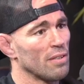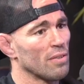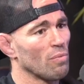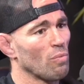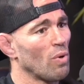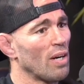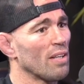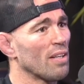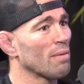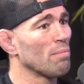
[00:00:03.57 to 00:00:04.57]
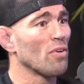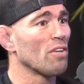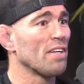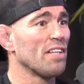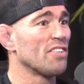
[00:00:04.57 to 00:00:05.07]
So what like
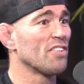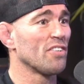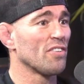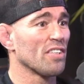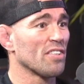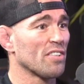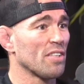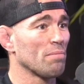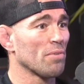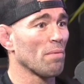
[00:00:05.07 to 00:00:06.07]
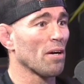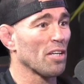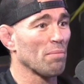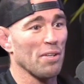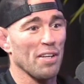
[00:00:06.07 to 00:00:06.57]
motivated you to do this? It seems I'm not
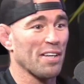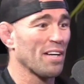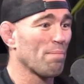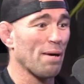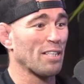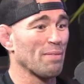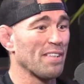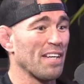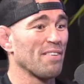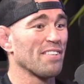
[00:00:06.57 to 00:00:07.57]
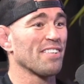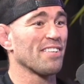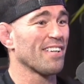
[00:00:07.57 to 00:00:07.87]
going to be like Patrick Davis and